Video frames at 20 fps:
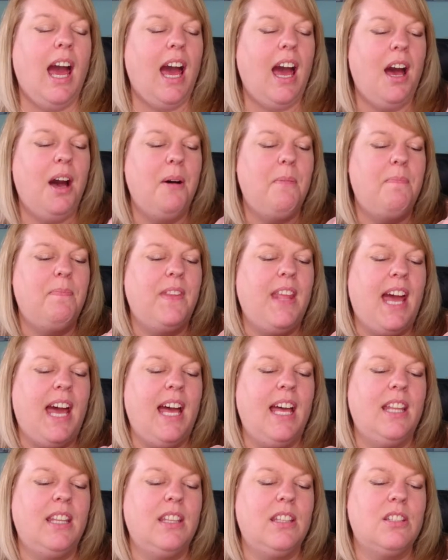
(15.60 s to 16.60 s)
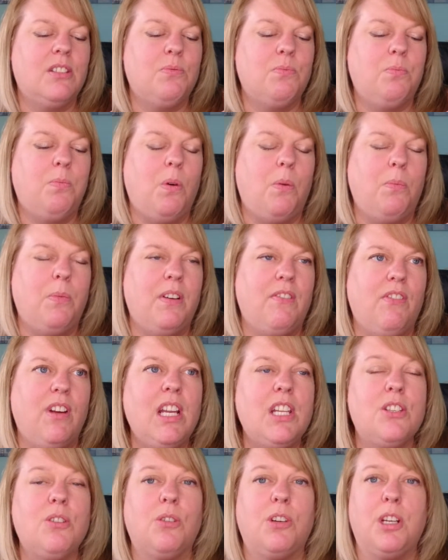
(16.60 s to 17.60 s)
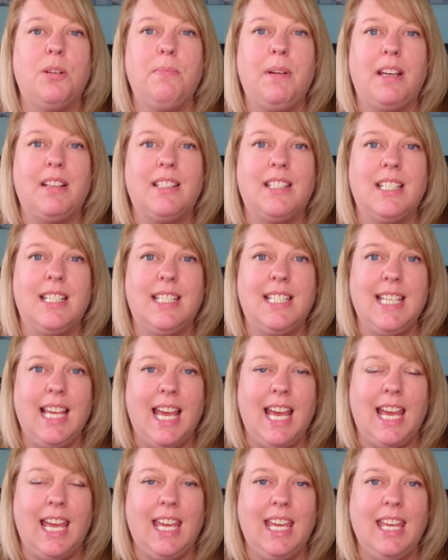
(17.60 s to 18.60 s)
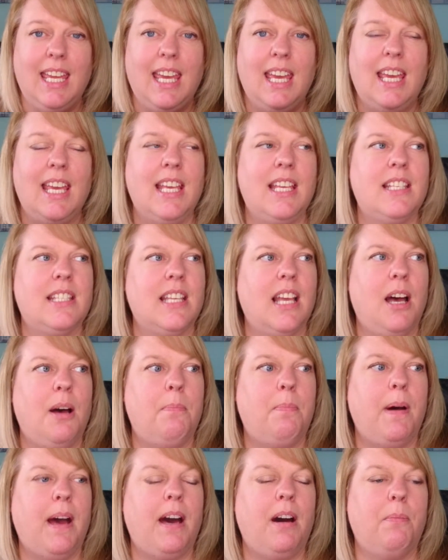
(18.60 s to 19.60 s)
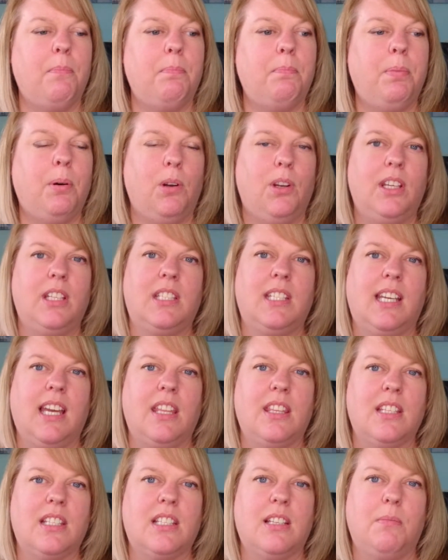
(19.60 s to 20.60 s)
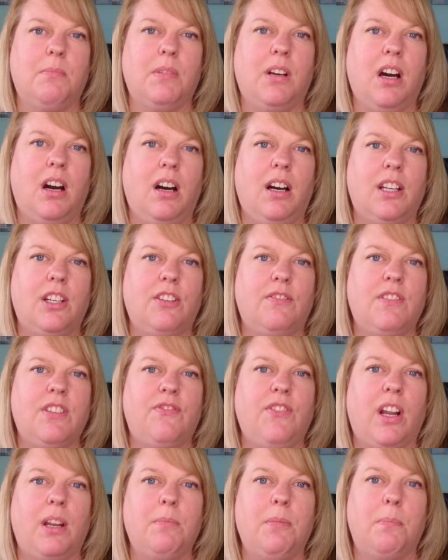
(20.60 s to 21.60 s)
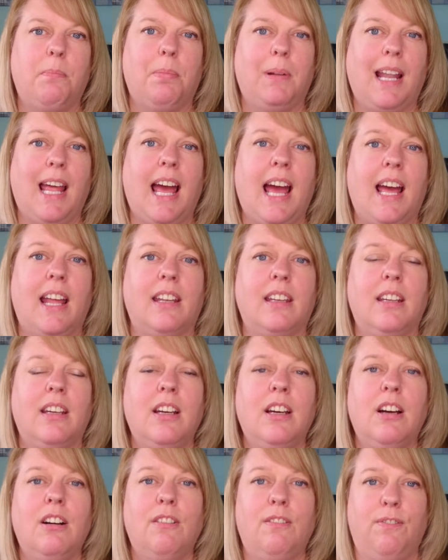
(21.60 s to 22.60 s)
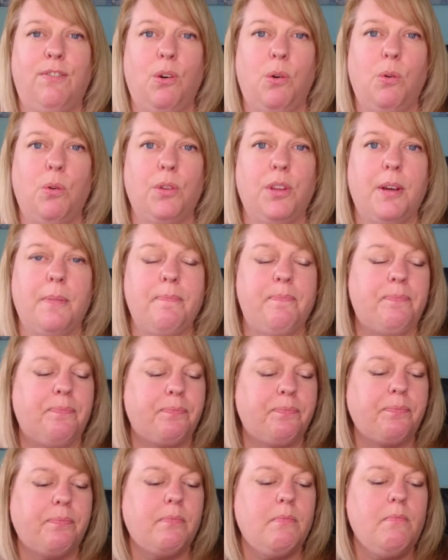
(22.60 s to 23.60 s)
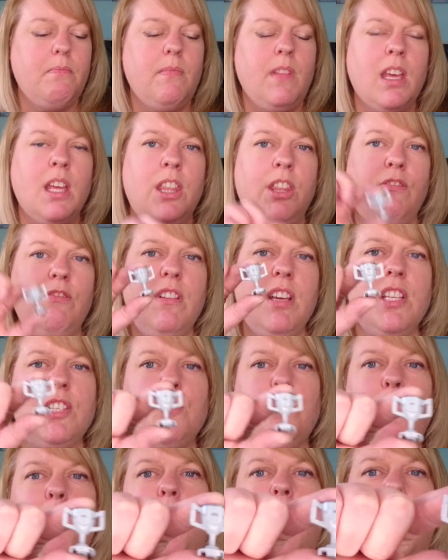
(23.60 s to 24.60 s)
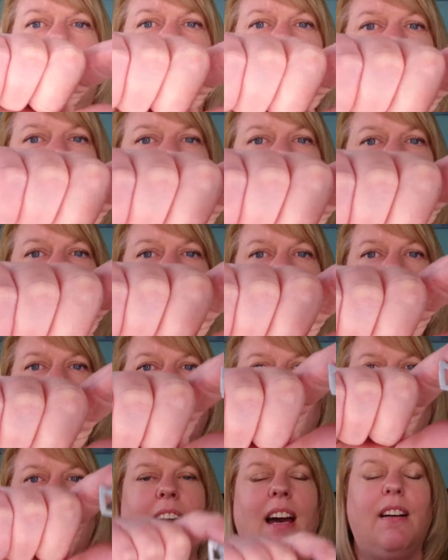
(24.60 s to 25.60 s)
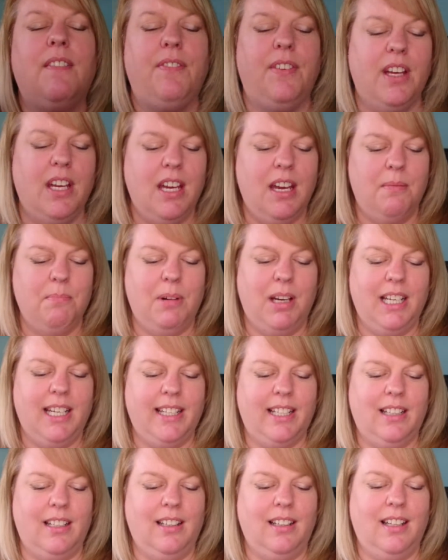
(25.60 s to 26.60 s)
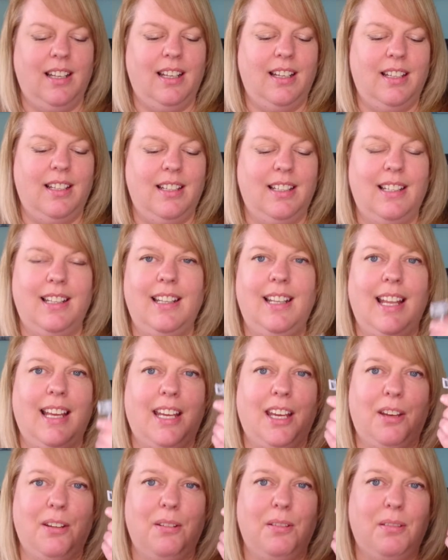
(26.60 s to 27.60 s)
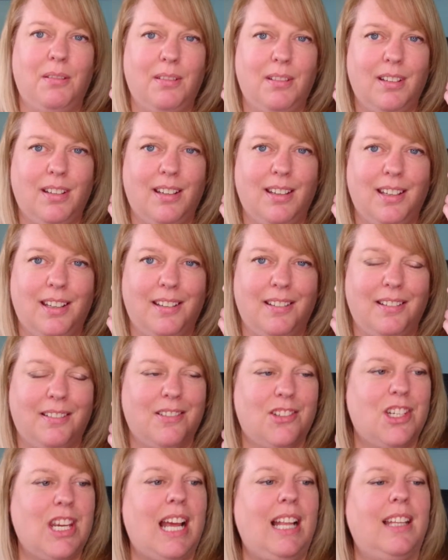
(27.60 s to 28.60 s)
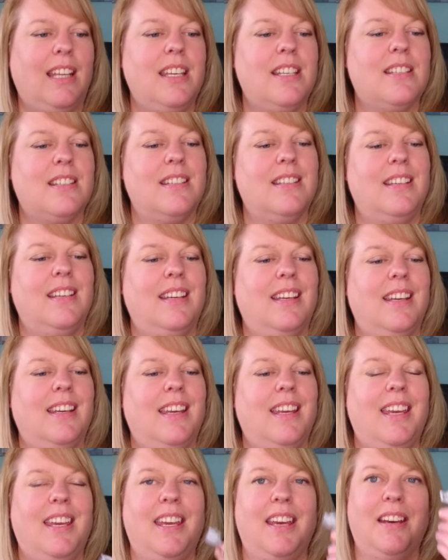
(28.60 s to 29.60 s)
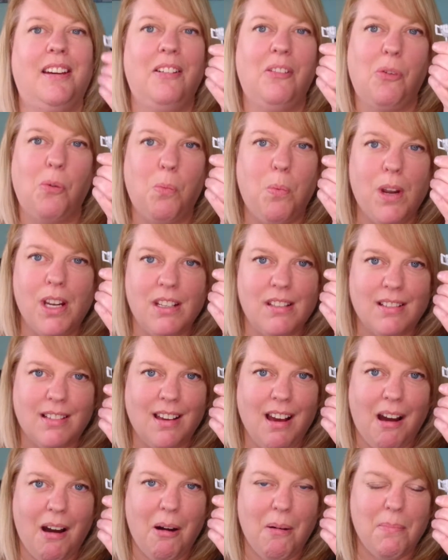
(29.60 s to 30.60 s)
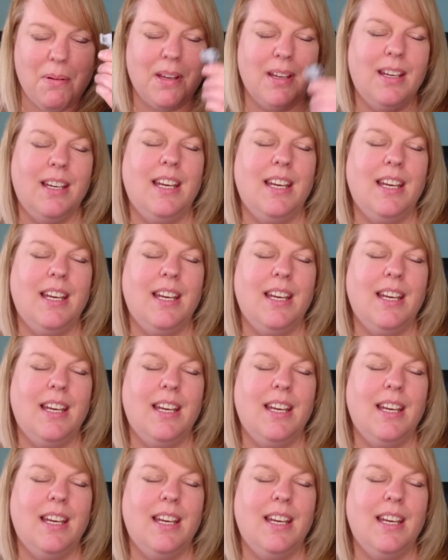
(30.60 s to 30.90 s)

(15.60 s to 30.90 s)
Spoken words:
And what we're really talking about today is about pulling together some kind of development plan for them. And the reason why I have my little Lego chalice here, or winner's cup,